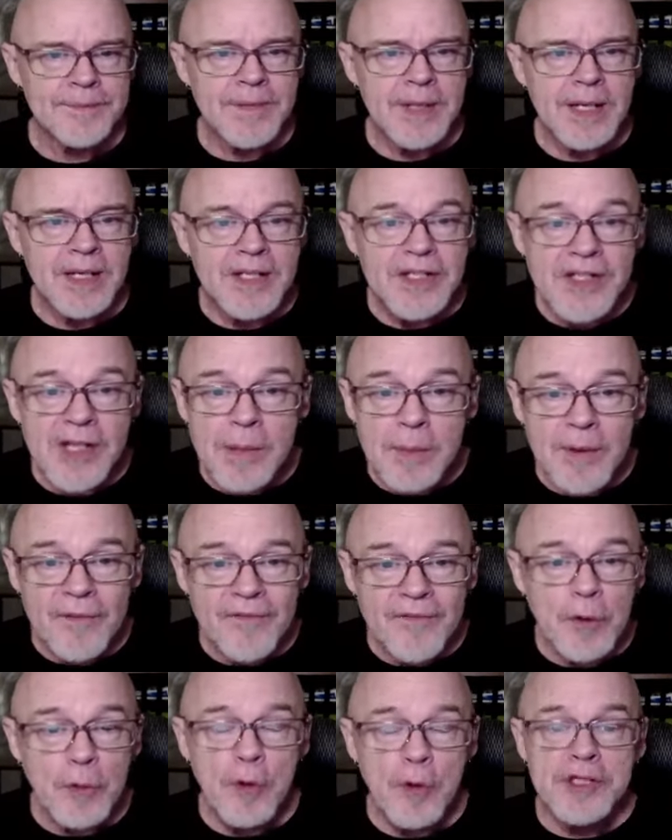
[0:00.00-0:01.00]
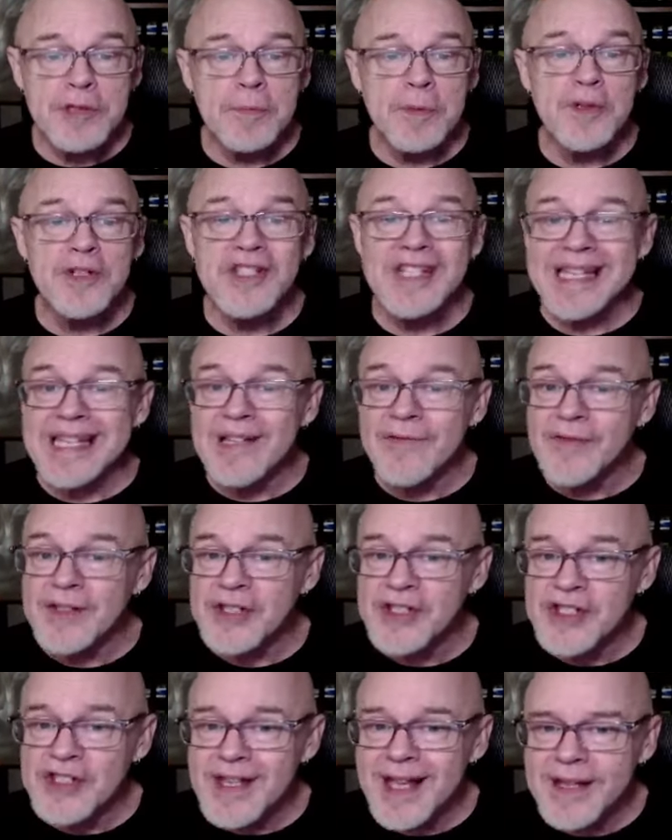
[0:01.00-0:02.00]
some of the whispers even
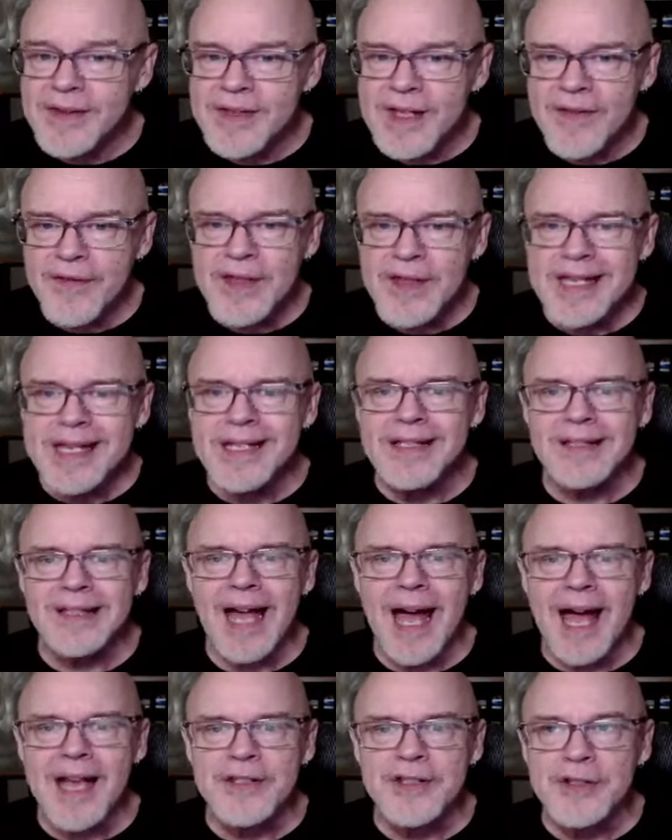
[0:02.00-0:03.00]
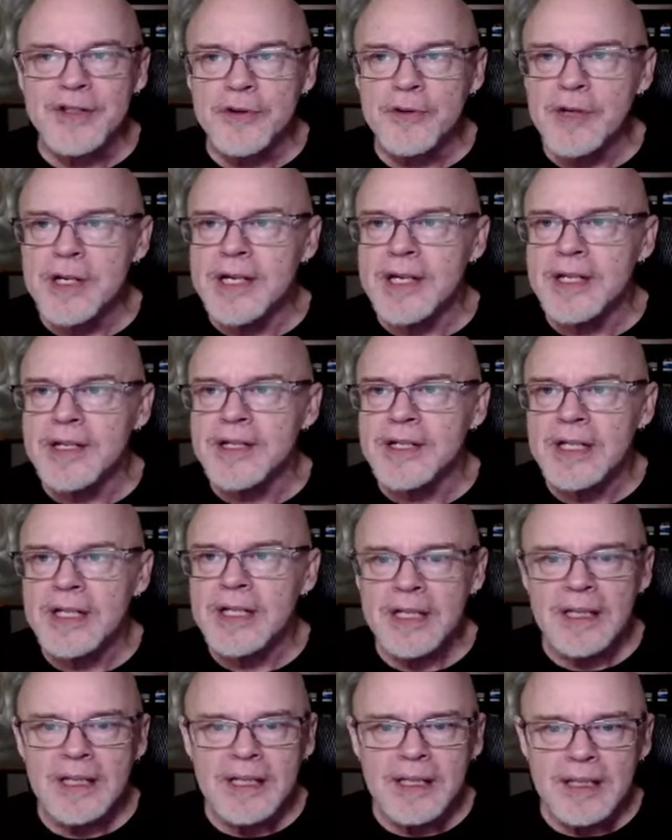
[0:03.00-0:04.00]
said that these last trees
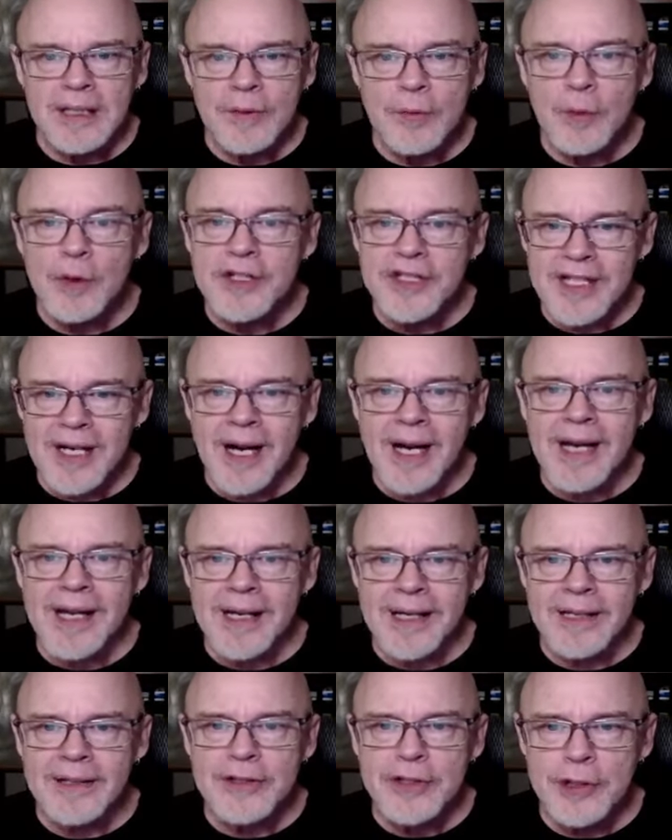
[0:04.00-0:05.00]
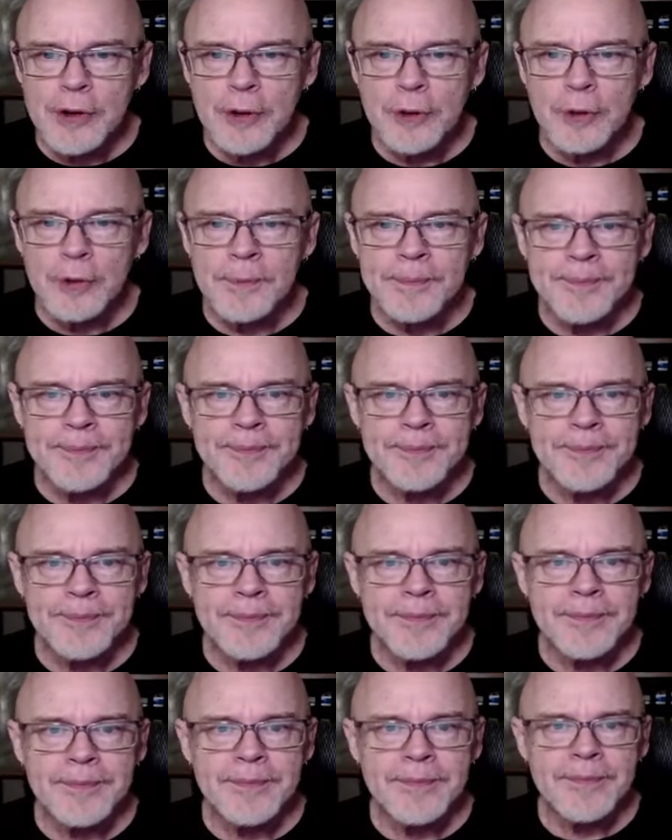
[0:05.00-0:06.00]
were dying too.
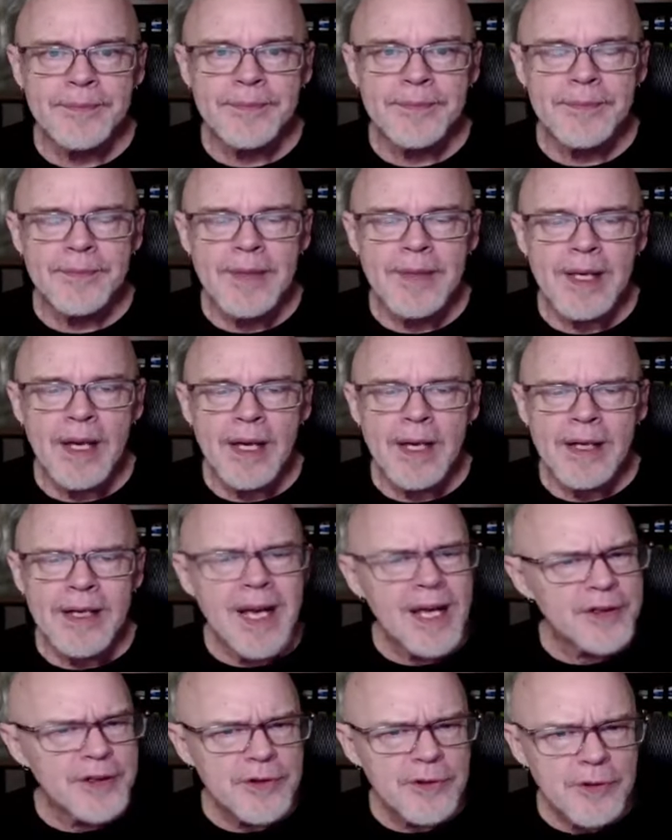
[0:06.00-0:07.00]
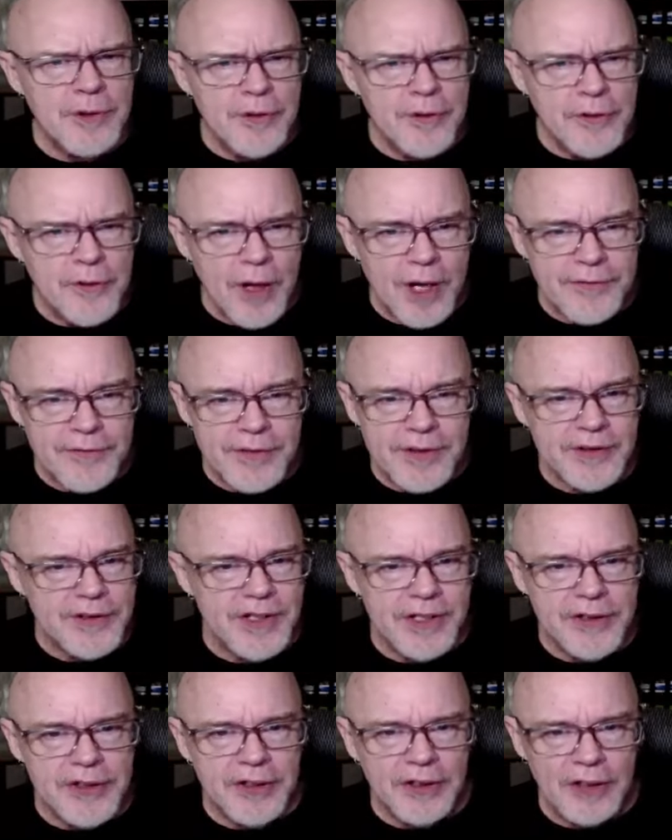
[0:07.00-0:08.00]
Nezeru thought that
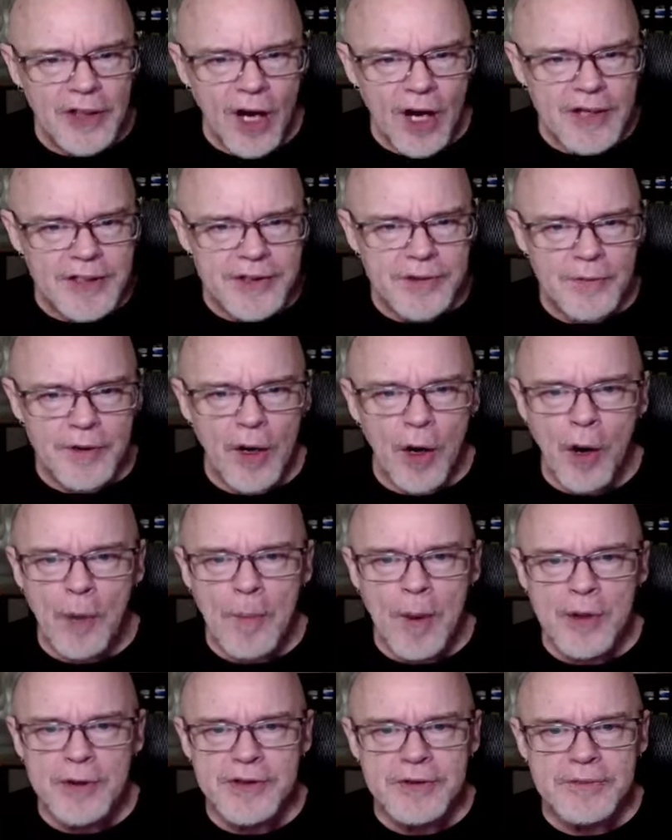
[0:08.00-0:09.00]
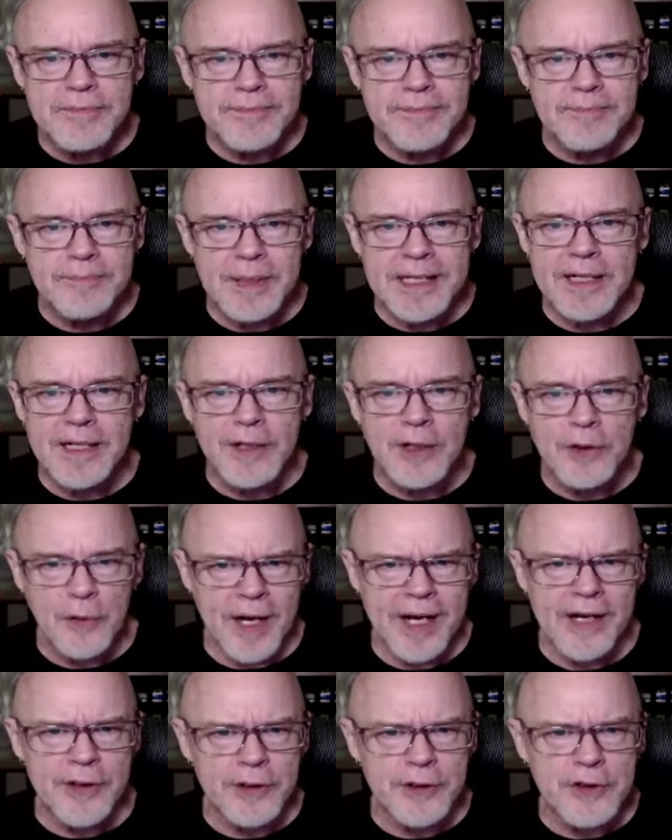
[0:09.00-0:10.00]
such a loss would almost be a
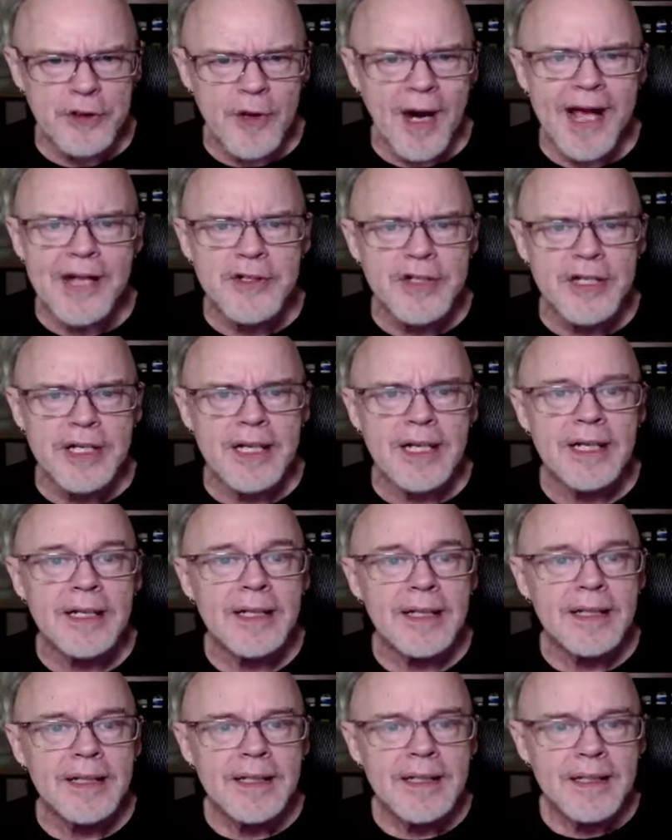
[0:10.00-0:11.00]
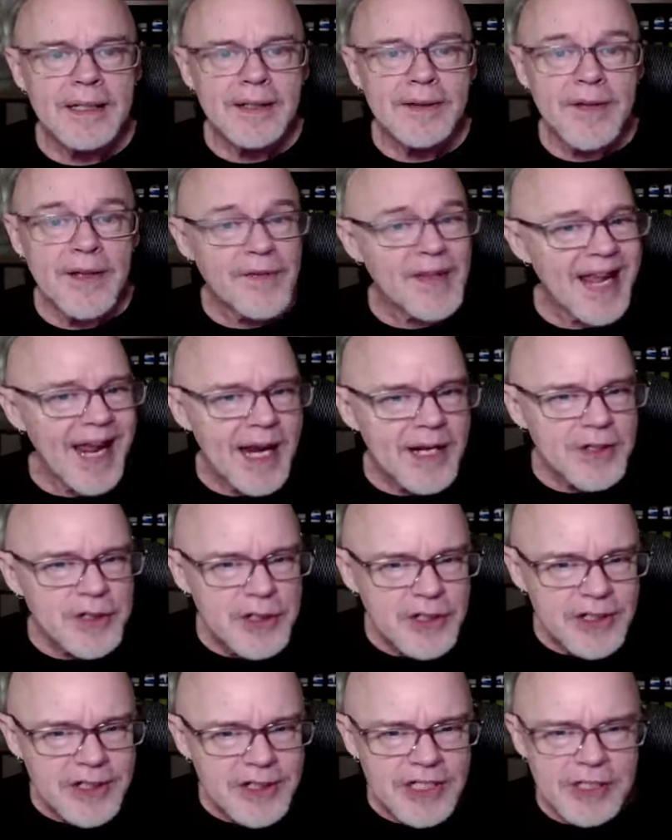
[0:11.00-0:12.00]
greater tragedy than the
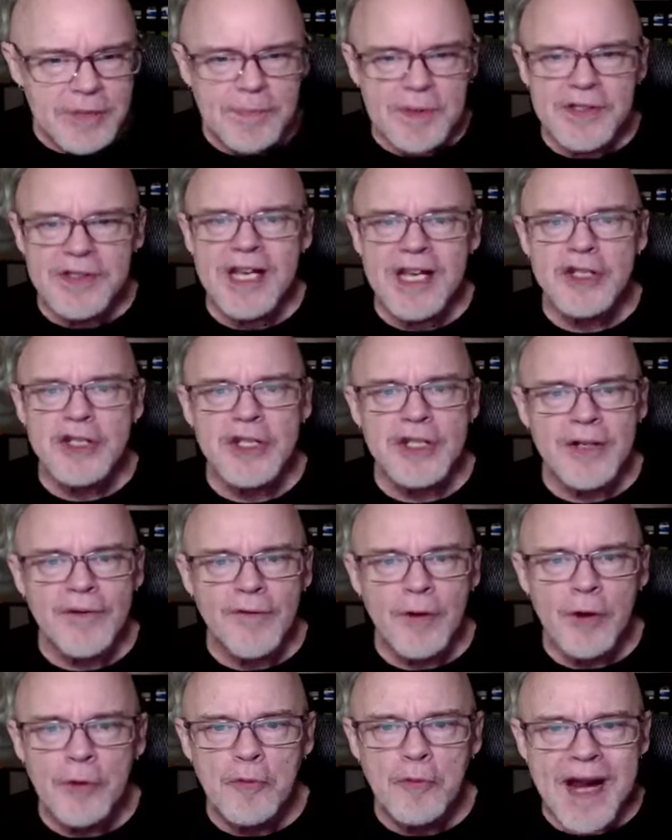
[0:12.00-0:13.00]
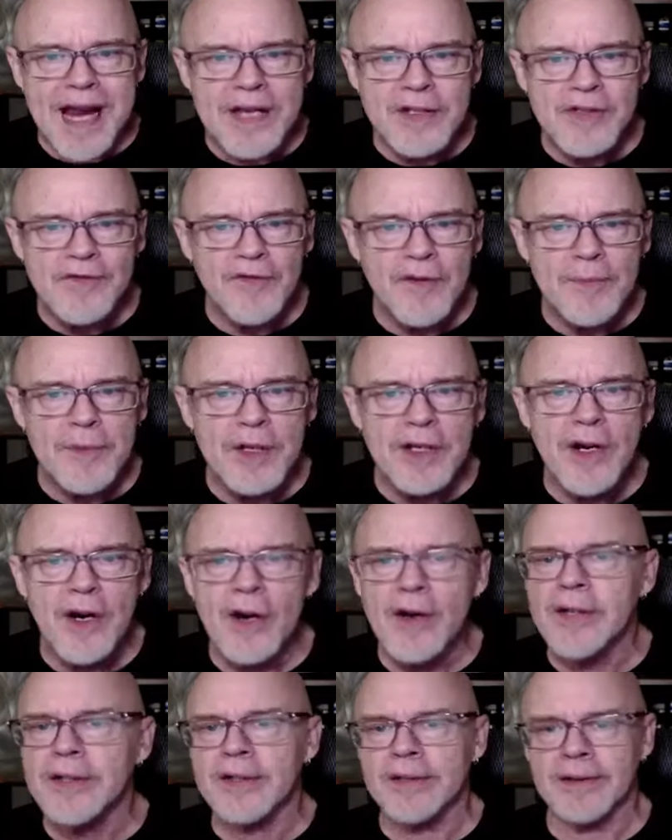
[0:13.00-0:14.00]
ancient dispossession of her race from the
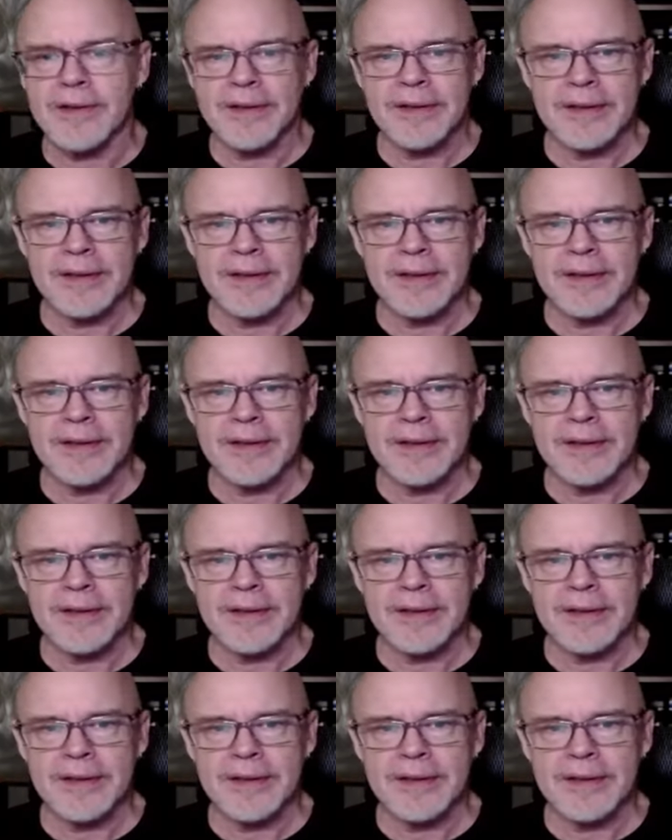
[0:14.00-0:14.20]
garden,